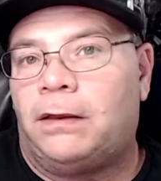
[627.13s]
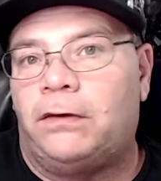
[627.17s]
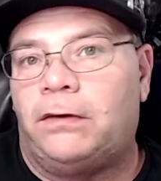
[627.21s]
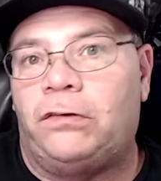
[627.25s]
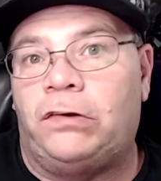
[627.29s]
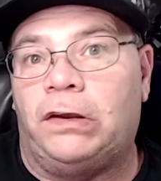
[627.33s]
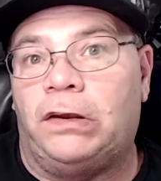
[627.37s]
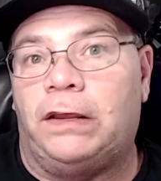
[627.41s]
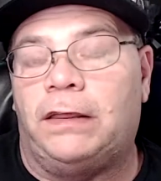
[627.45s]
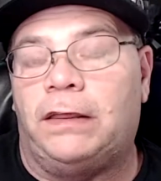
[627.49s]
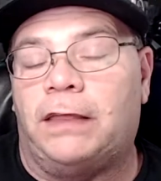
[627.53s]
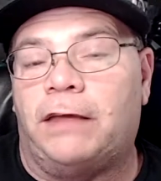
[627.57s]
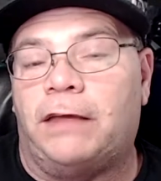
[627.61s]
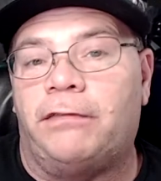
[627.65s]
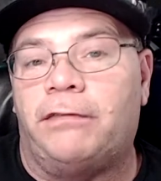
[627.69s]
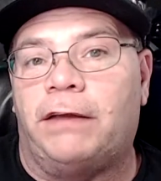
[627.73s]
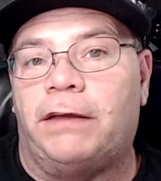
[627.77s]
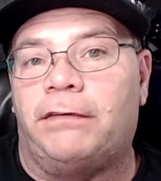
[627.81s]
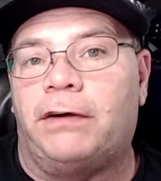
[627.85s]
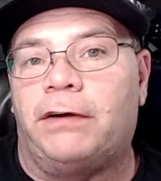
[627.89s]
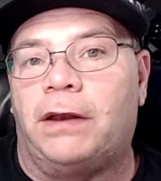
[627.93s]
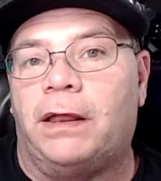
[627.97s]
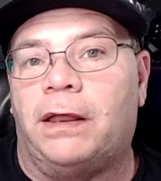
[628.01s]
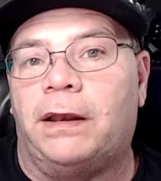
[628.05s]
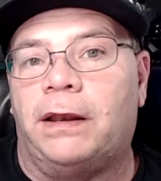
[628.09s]
gee, they've
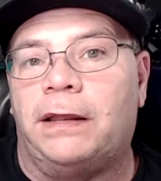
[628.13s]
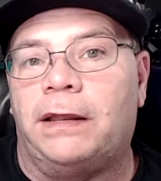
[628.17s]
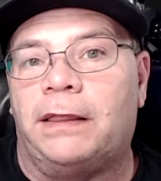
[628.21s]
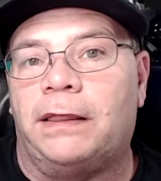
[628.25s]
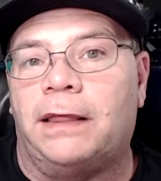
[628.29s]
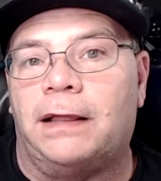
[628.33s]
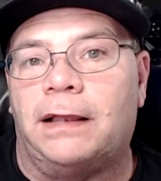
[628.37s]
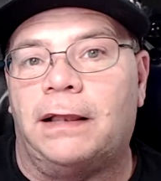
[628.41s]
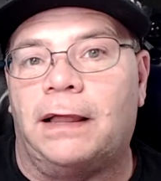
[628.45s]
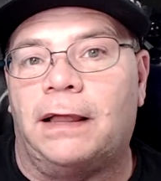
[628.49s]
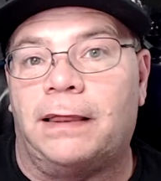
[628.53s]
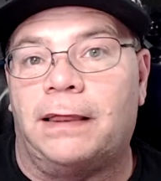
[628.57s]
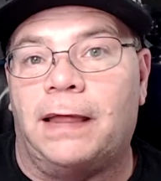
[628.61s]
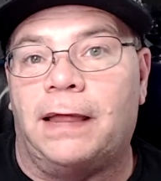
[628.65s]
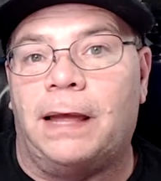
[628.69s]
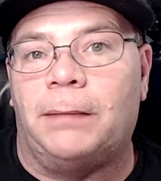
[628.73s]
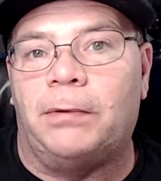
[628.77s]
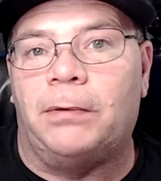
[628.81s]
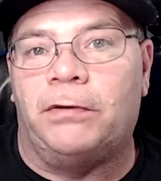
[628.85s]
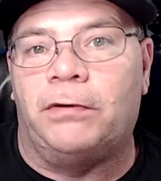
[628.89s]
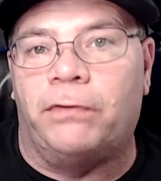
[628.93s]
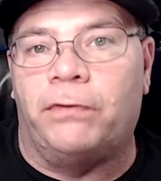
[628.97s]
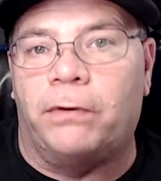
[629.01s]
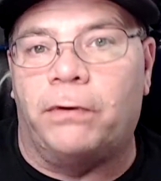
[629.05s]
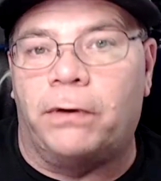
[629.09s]
never done anything like that
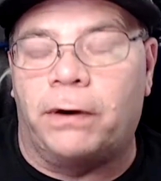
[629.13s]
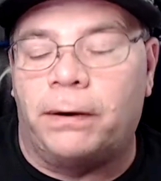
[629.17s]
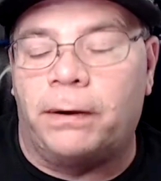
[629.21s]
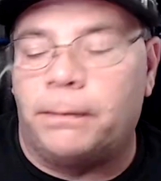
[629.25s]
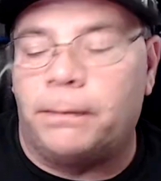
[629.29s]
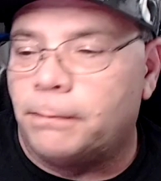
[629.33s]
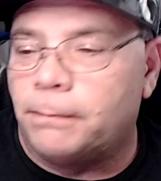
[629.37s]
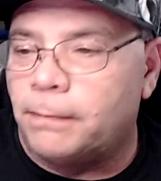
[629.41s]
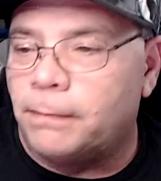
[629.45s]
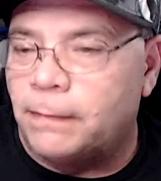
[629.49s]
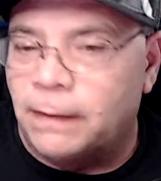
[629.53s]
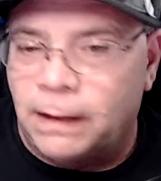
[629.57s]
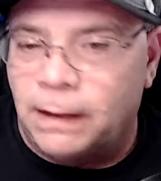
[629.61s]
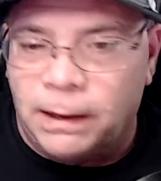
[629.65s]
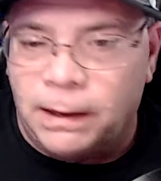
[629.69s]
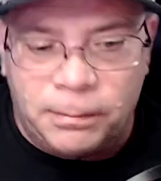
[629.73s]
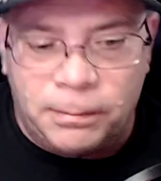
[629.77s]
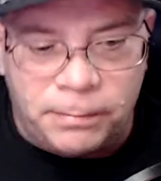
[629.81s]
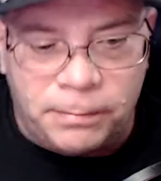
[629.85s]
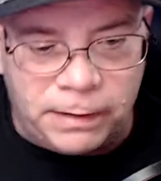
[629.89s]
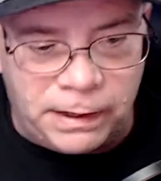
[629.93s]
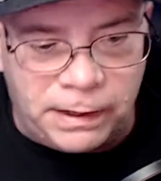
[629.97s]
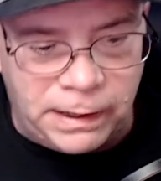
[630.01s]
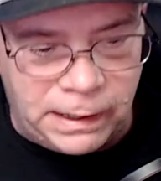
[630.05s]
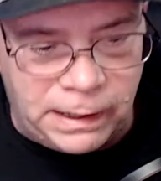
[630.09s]
before.
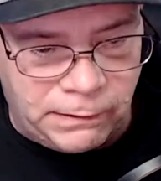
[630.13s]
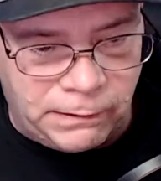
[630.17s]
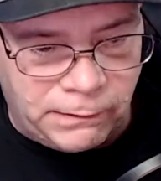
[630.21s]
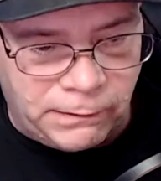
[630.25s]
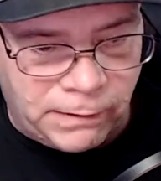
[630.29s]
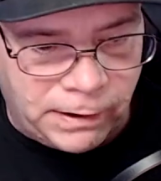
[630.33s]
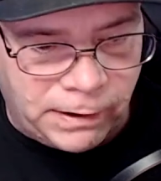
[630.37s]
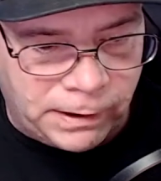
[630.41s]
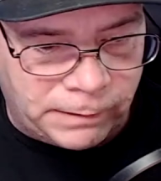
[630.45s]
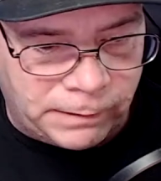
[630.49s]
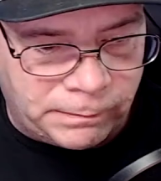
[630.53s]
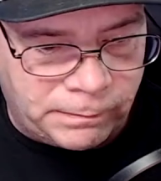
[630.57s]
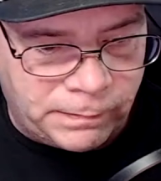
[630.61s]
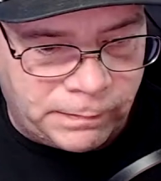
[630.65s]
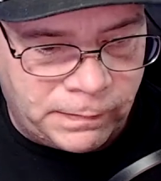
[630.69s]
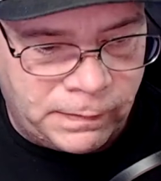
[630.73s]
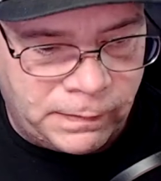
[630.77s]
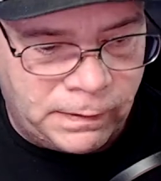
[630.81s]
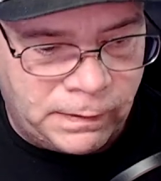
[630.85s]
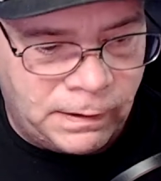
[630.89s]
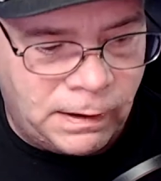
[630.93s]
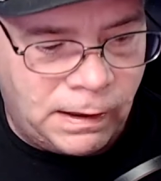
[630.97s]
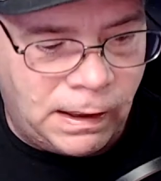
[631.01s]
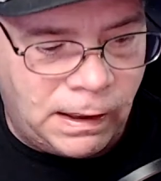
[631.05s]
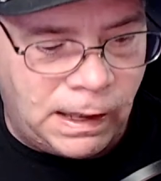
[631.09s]
But anyway,
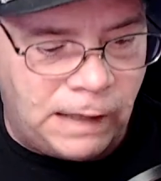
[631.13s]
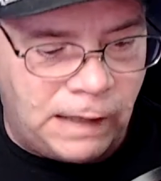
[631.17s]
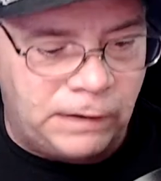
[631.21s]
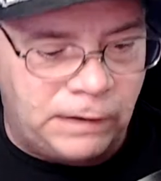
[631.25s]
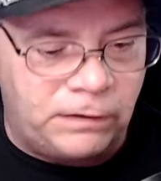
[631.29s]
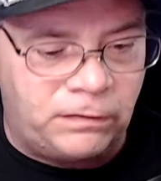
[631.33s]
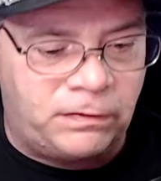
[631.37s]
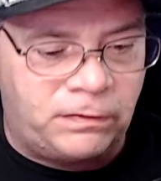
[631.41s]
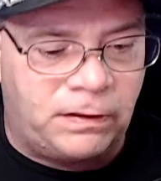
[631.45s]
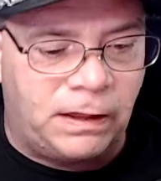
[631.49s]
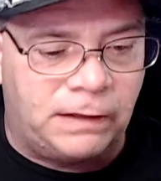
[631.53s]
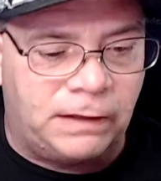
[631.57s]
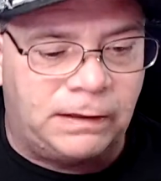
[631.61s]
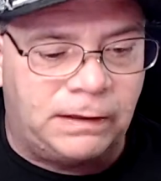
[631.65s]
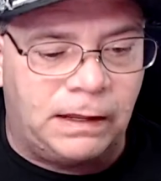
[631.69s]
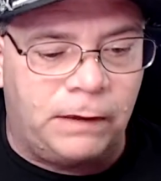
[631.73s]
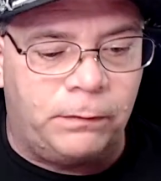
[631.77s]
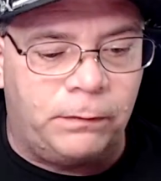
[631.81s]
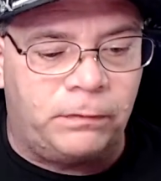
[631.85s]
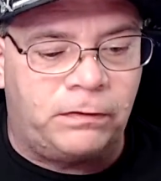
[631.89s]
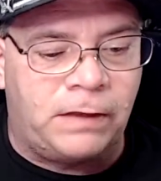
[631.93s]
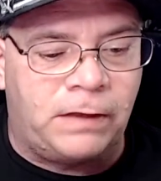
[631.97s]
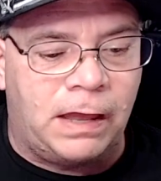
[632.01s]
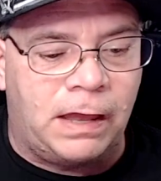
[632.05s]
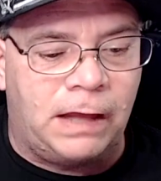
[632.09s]
I just thought that
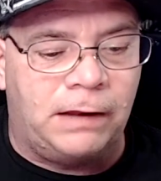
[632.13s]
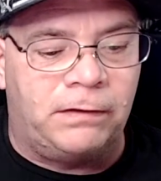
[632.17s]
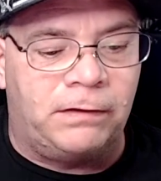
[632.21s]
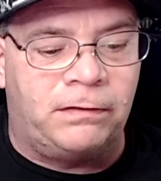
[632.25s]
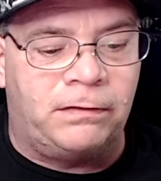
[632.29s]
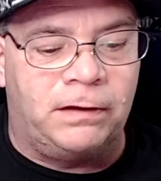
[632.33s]
was kind of